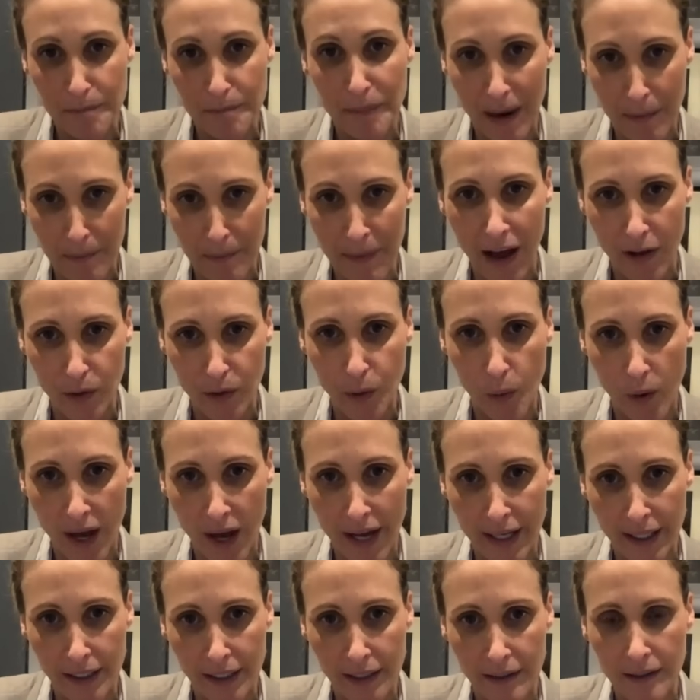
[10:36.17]
had earned a
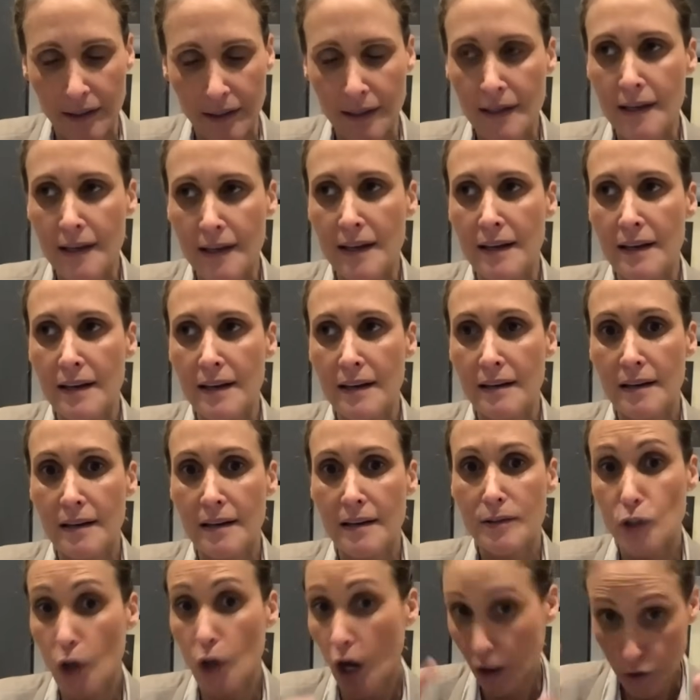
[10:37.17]
fraction of what was
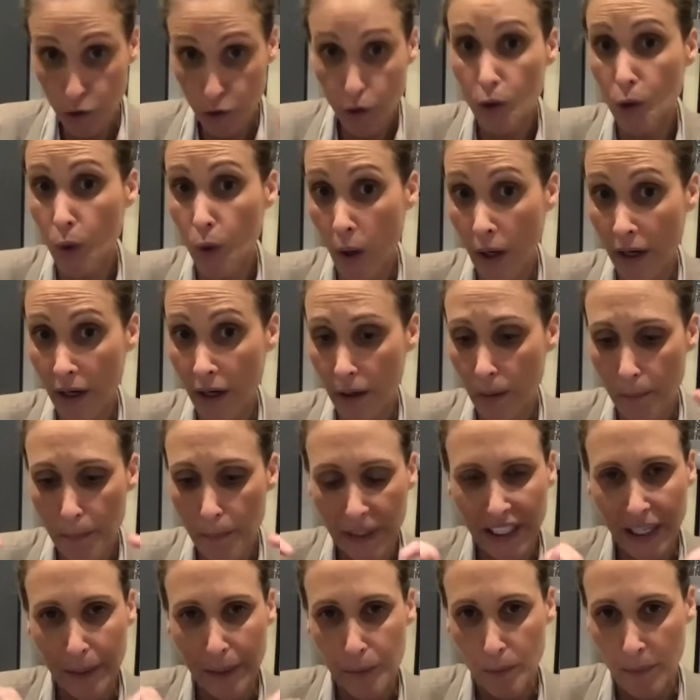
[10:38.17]
reported, just over
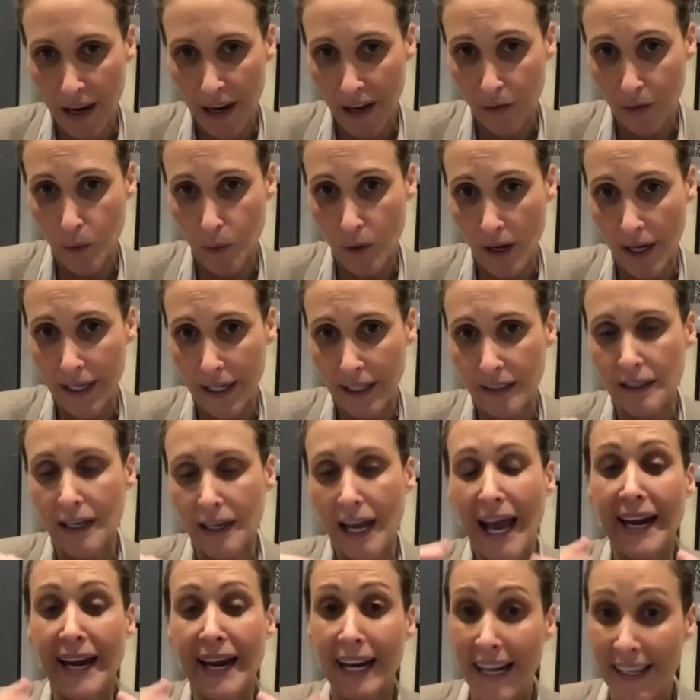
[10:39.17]

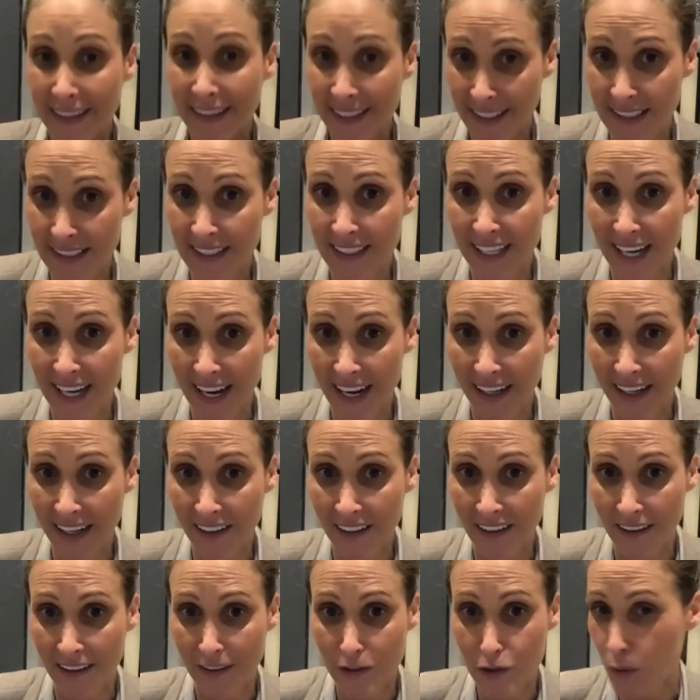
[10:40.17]
$480,000 for
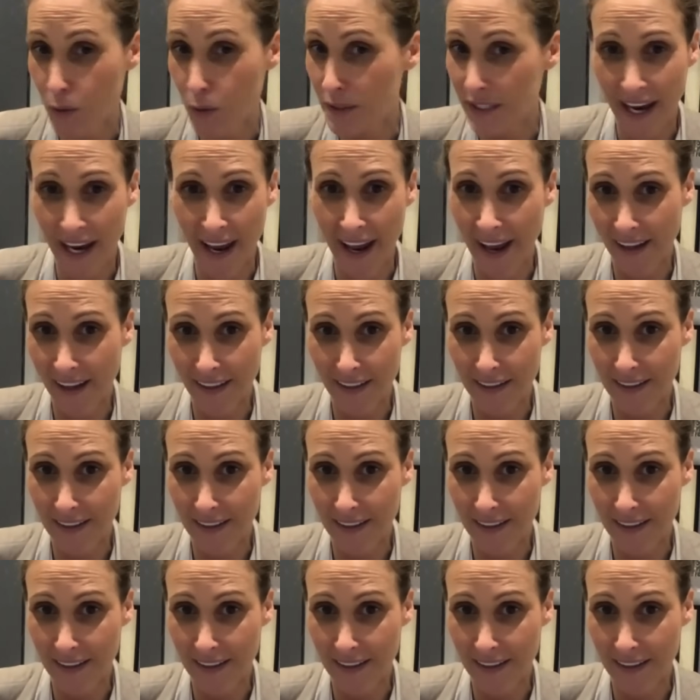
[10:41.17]
months of work.